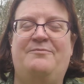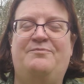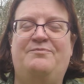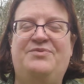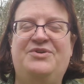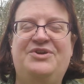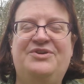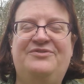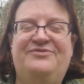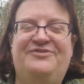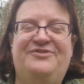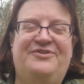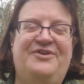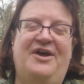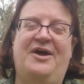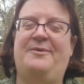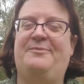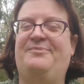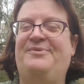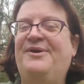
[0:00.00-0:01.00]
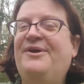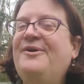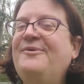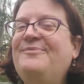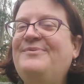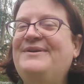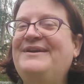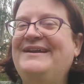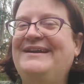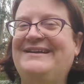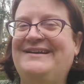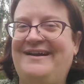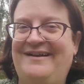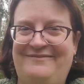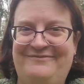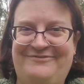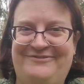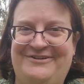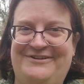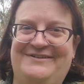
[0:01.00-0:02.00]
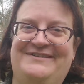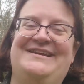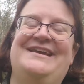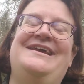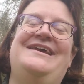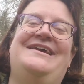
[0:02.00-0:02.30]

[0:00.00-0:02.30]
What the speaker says: beautiful, appropriate comfort